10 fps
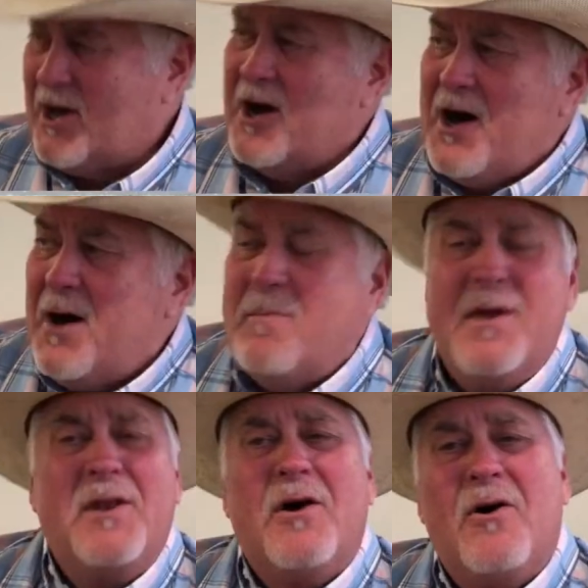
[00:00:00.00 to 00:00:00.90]

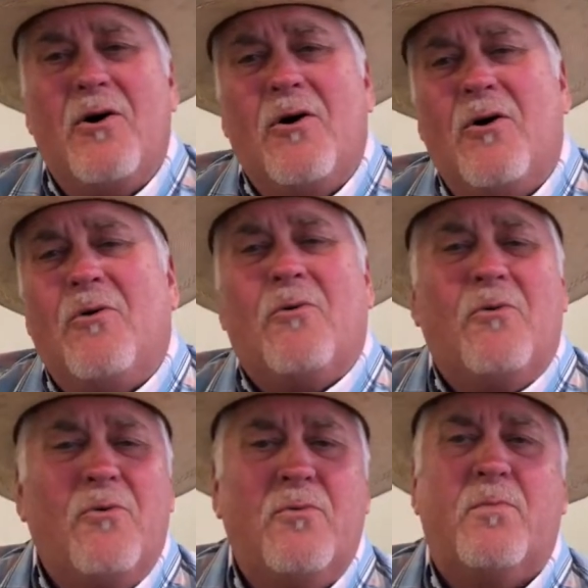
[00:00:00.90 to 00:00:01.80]
coming on
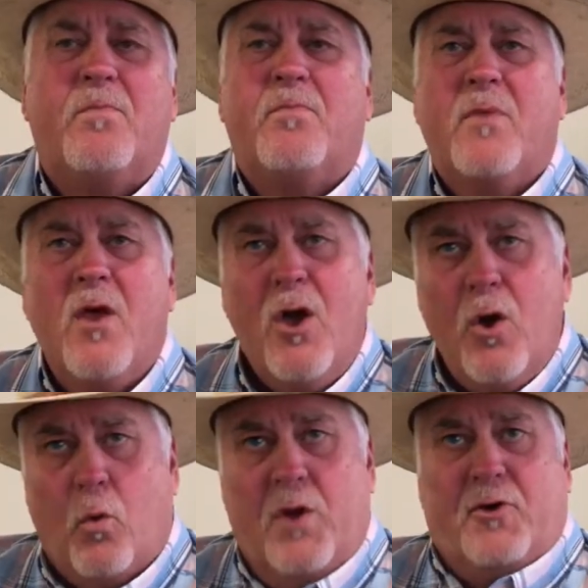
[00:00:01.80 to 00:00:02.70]

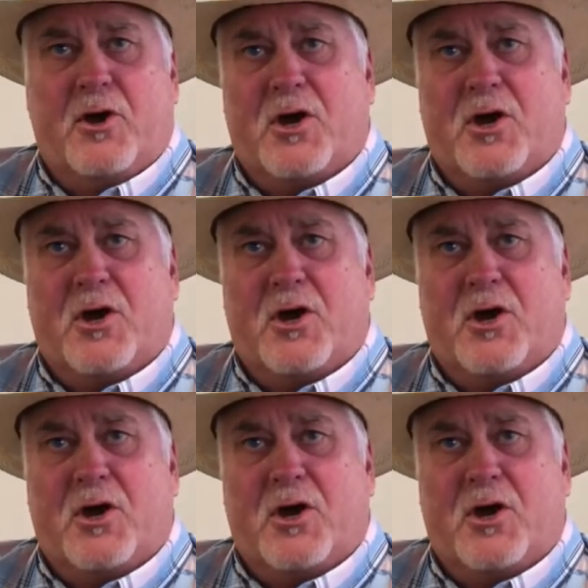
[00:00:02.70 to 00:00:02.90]
with a